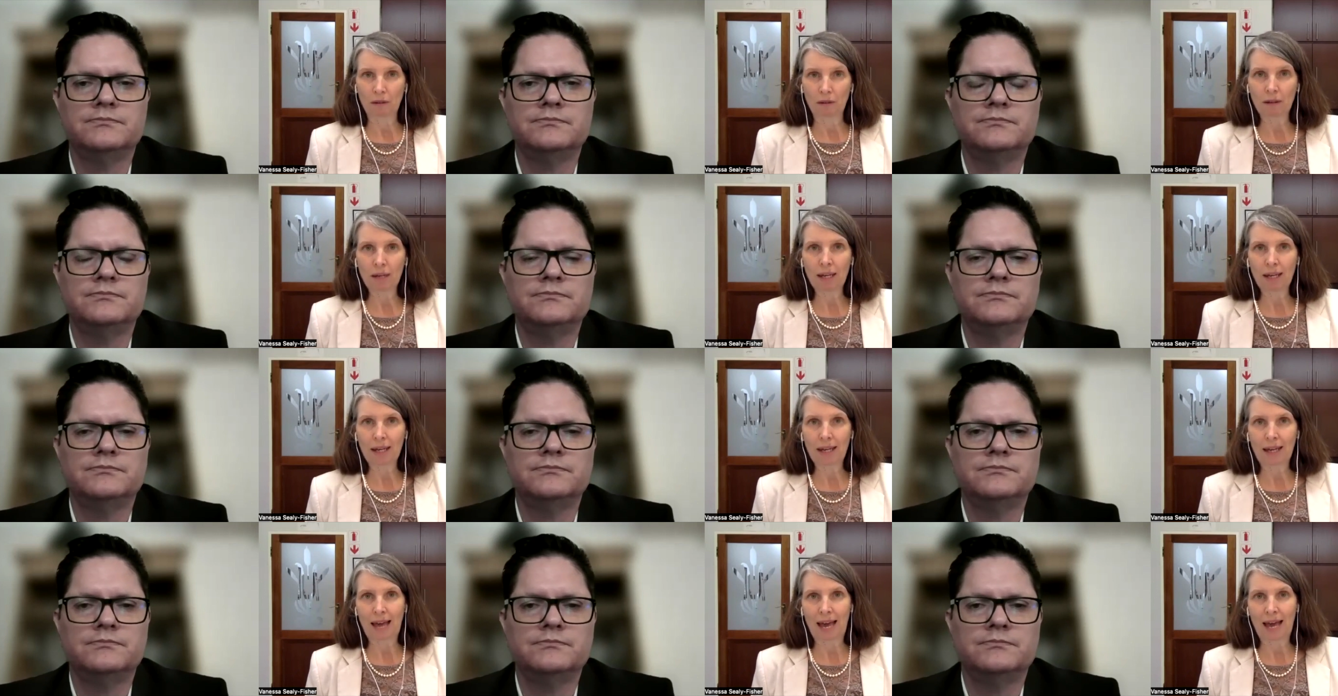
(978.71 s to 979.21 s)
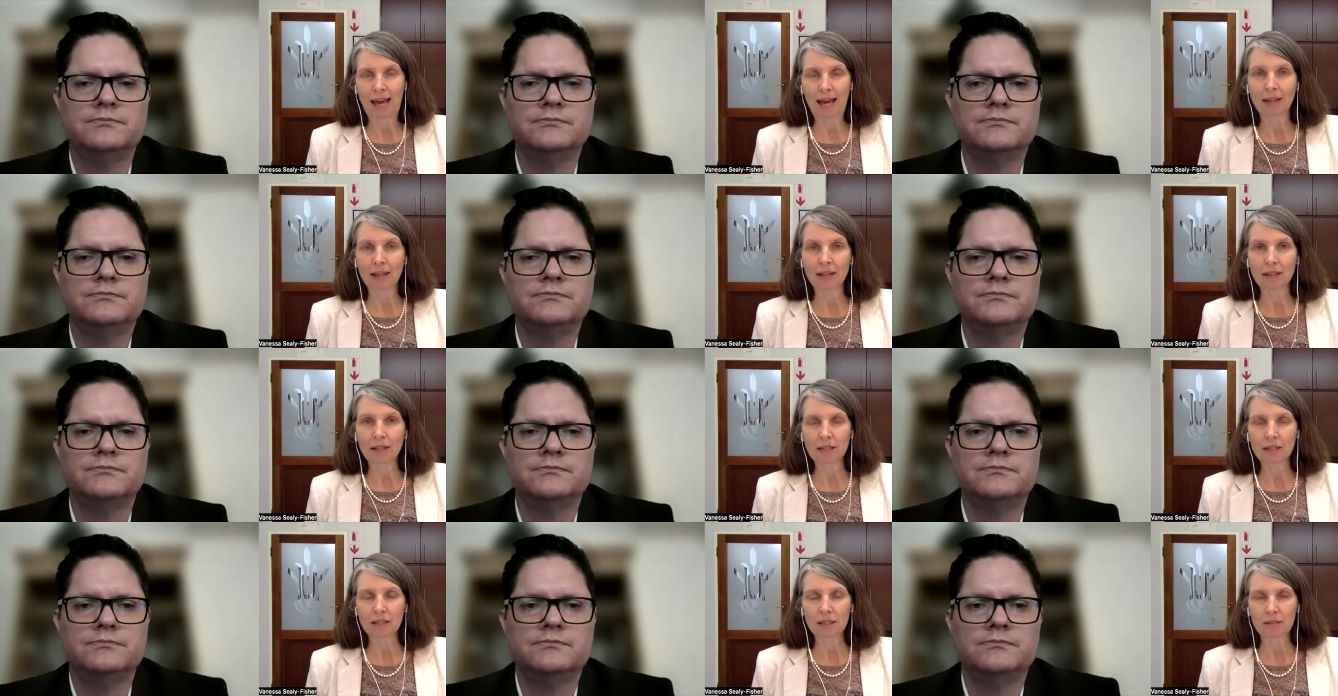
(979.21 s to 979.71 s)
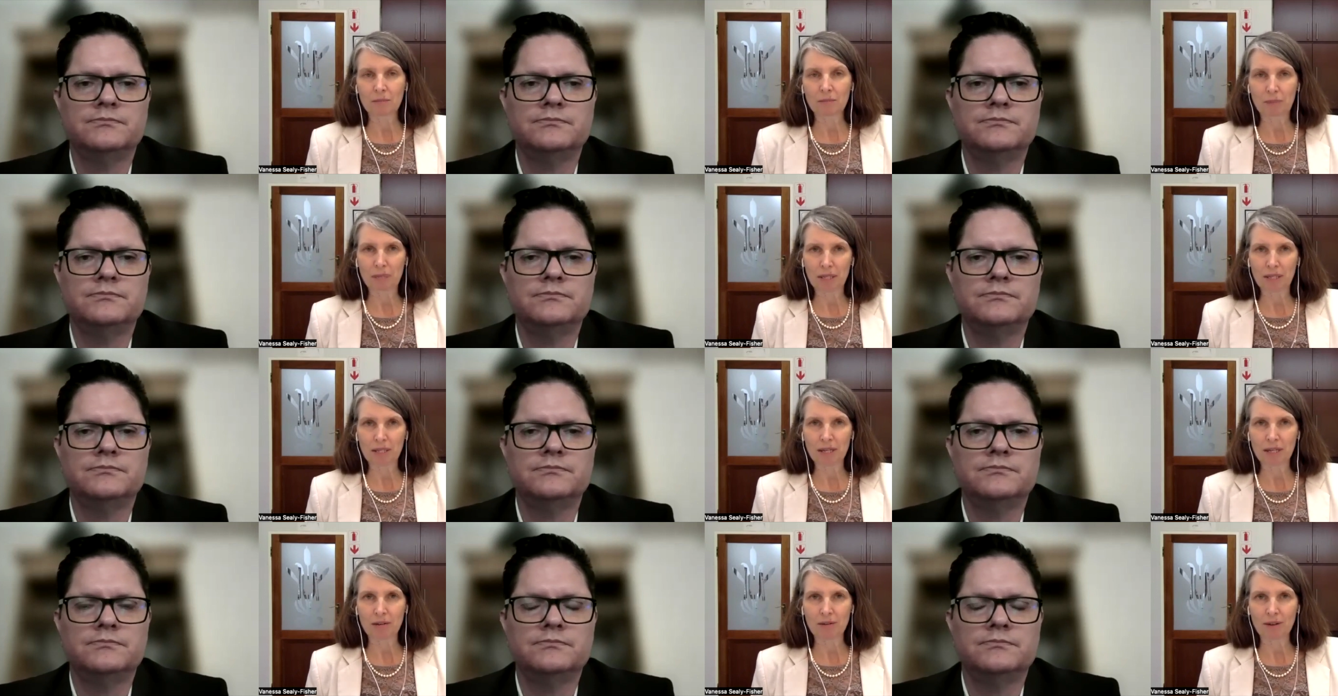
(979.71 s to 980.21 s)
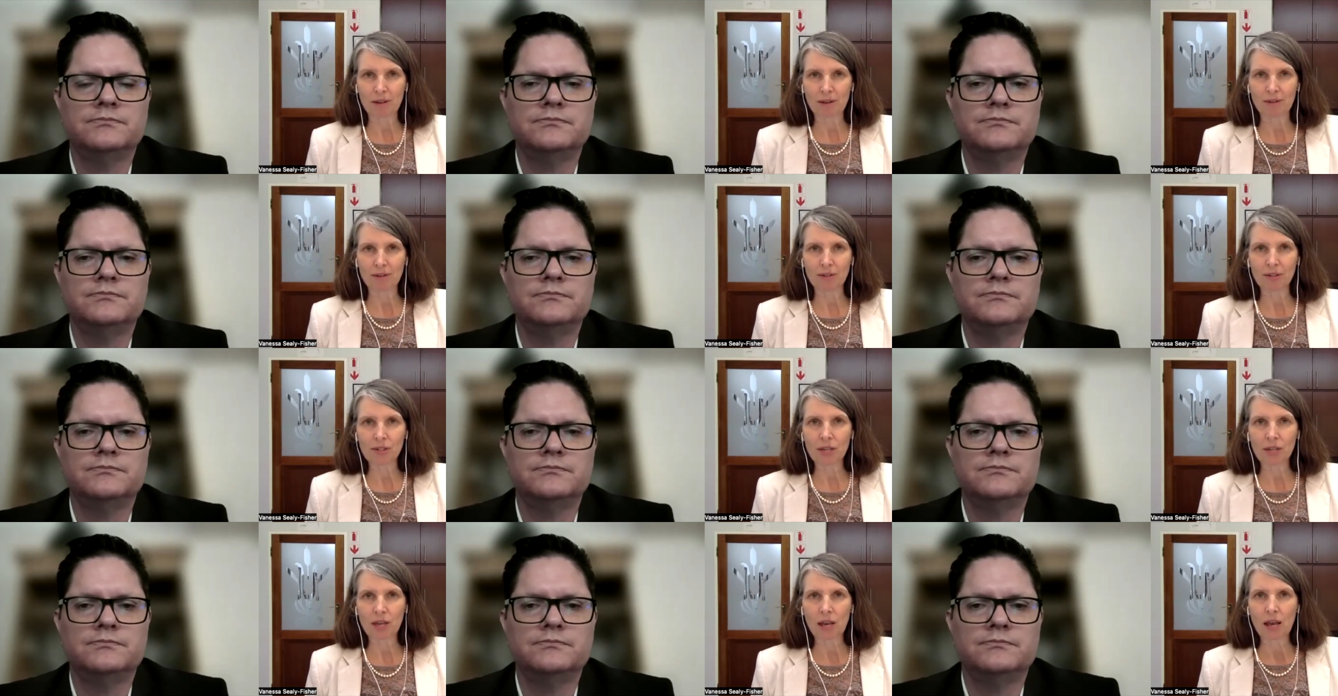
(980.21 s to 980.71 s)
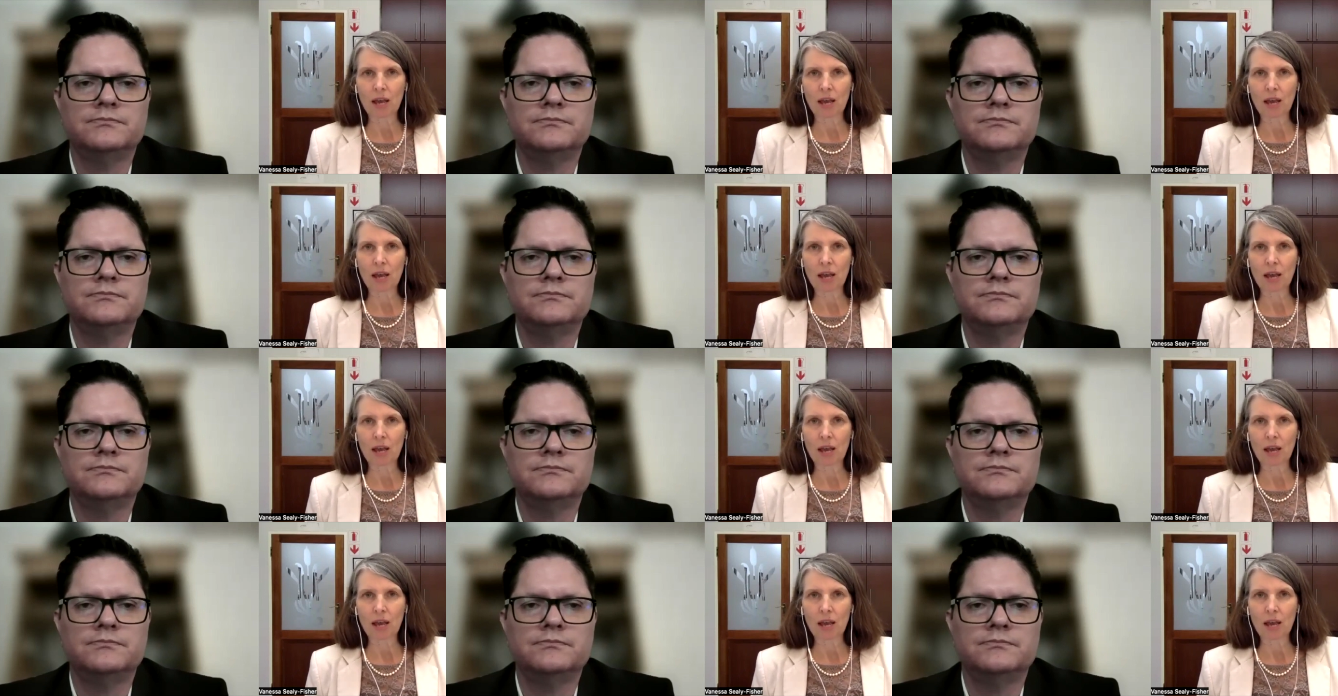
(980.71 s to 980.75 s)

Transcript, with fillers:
Speaker 1: looking at materials